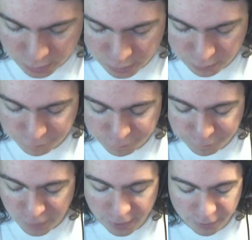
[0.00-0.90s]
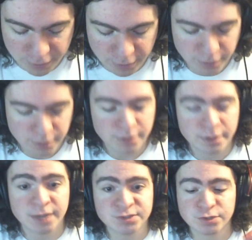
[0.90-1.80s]
the fire
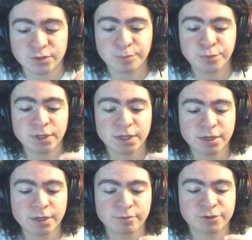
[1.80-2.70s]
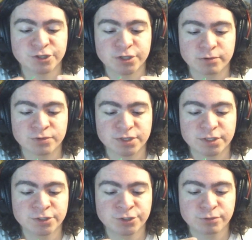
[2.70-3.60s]
has a little plug, which goes
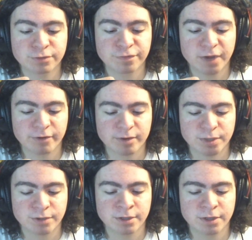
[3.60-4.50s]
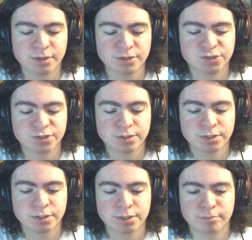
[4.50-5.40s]
into the fiery blowhog's
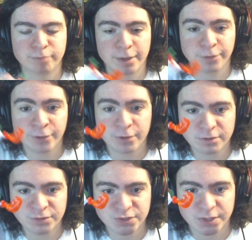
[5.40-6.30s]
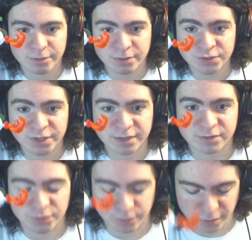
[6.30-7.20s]
mouth hole, so now it looks like
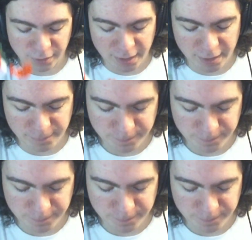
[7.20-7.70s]
it's doing that.